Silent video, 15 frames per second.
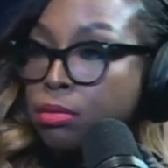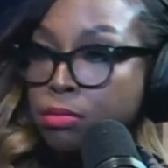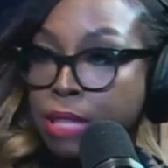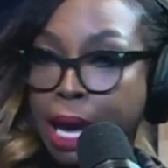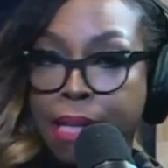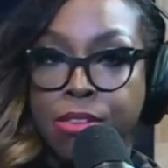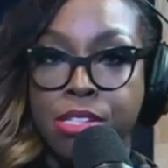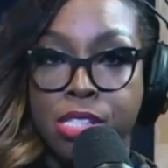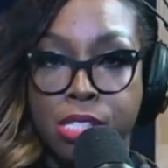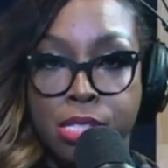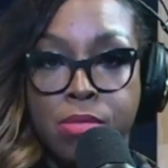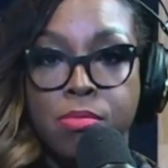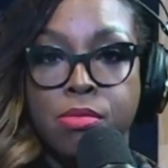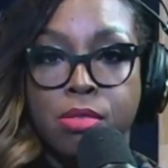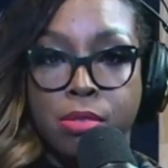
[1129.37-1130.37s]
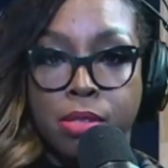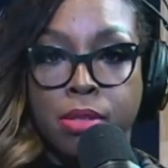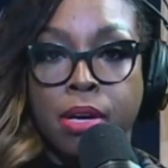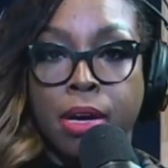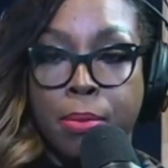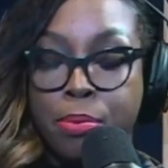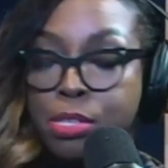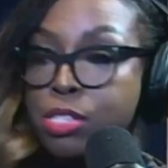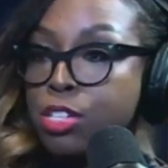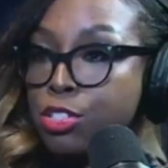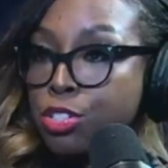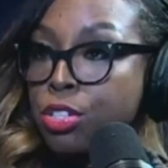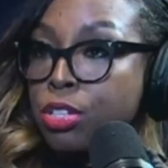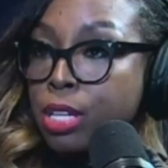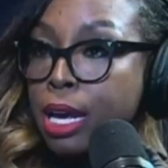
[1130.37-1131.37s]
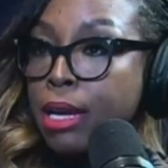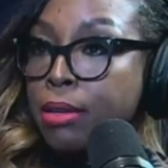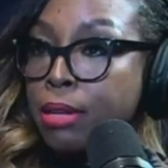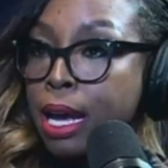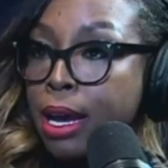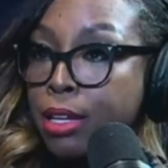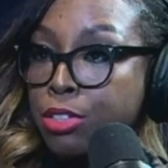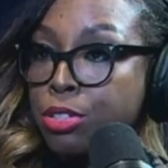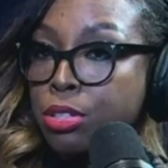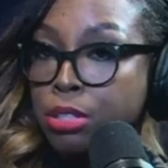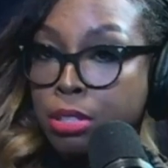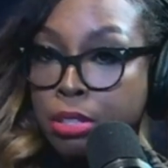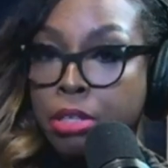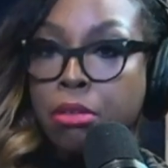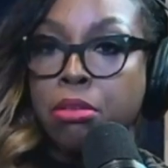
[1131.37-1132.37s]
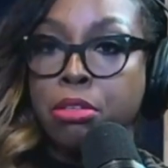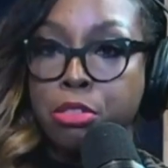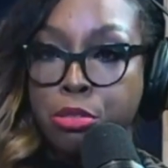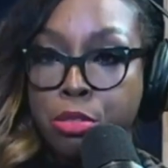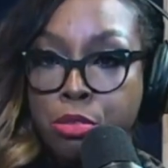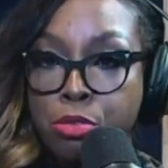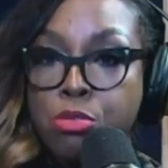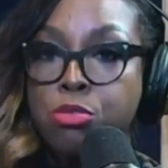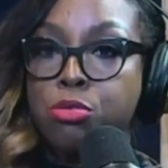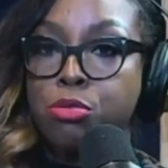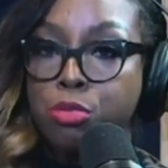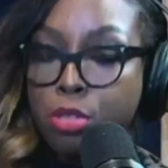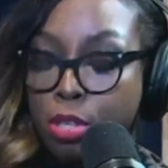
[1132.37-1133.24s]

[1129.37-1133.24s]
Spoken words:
that's a position that actually elicits,